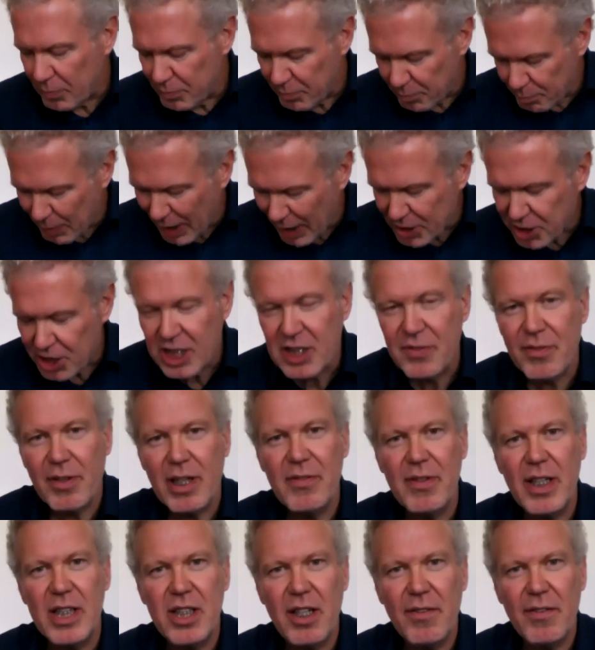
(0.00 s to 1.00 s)
magic is very,
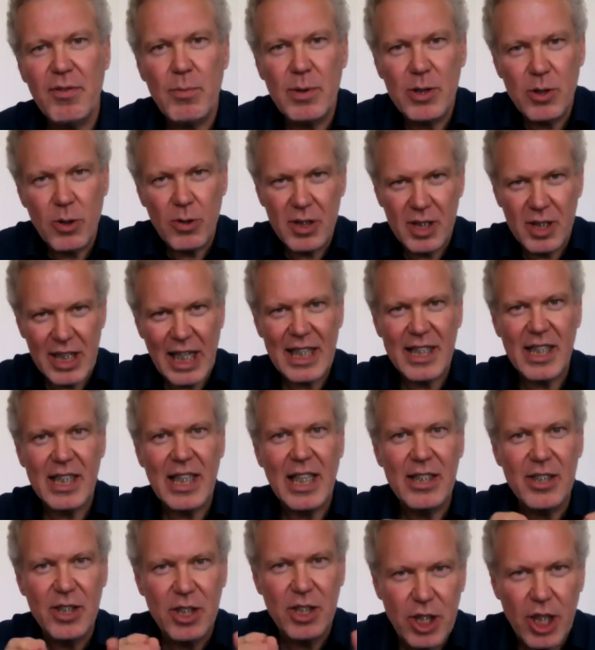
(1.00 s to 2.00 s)
very different when you're standing
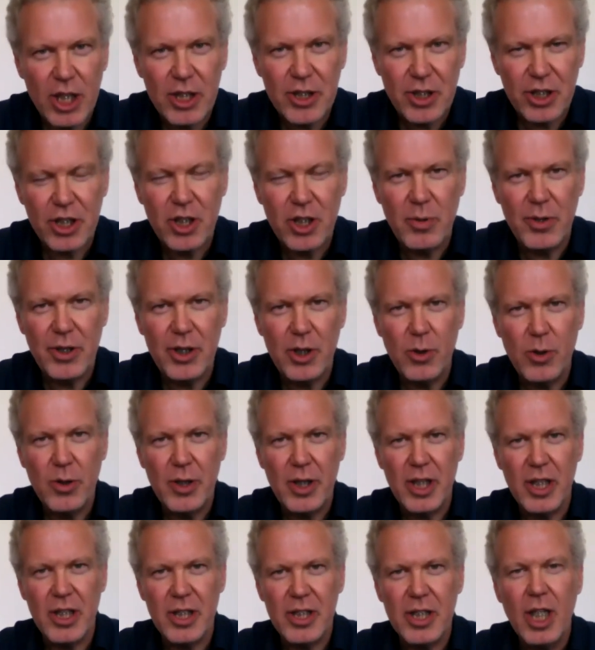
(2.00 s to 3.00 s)
there, it's just you with the
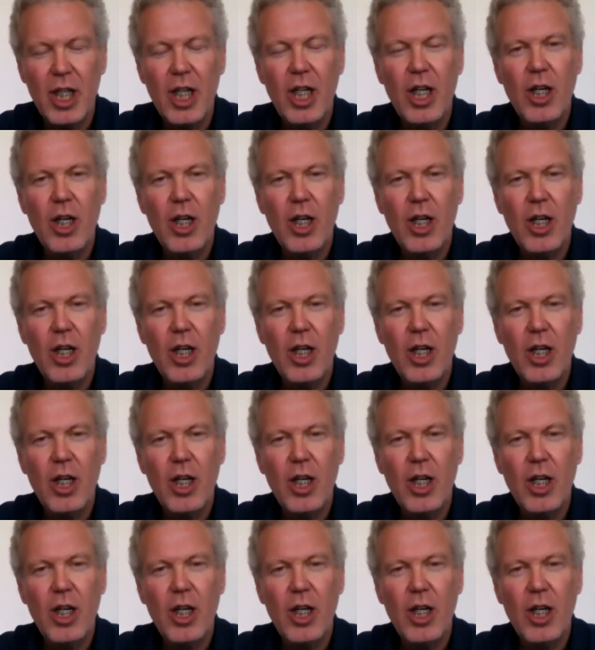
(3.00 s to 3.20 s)
audience.